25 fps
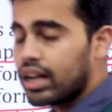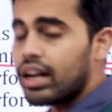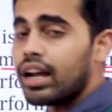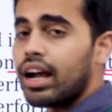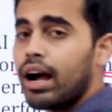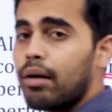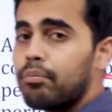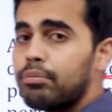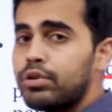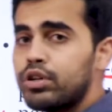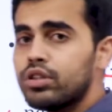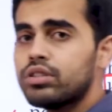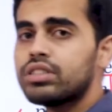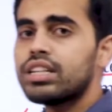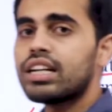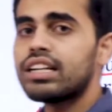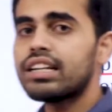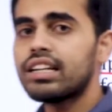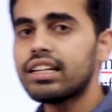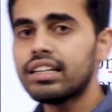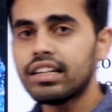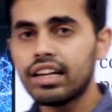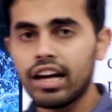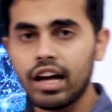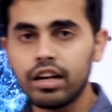come to
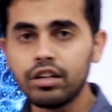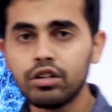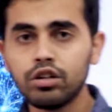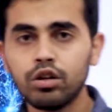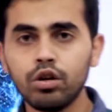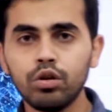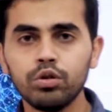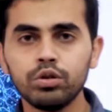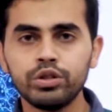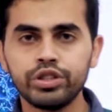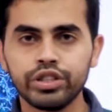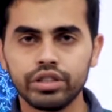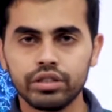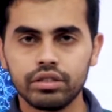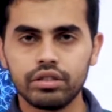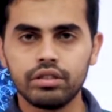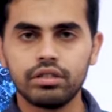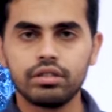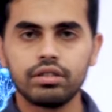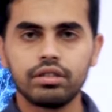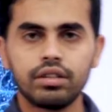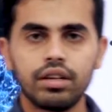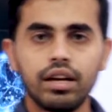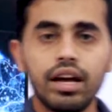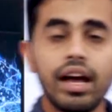certain
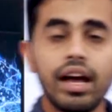conclusions